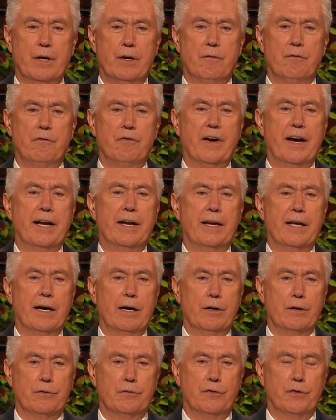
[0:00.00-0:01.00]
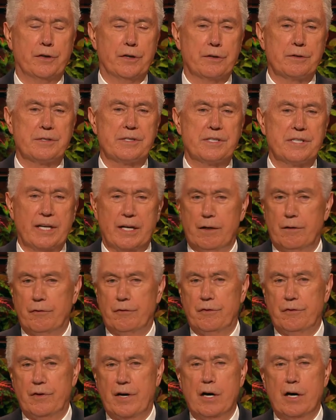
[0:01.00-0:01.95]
Find out for yourself